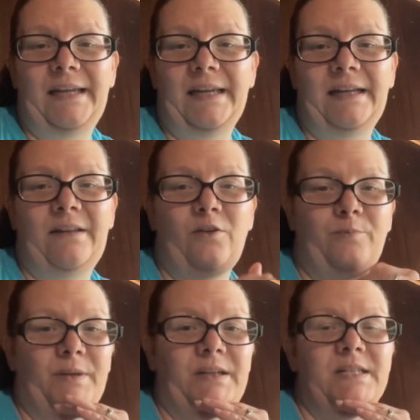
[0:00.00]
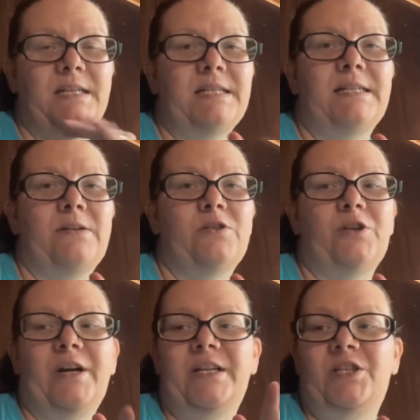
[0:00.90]
it either, because it's so
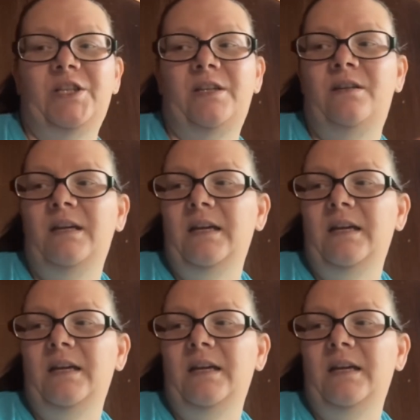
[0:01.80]
scratchy,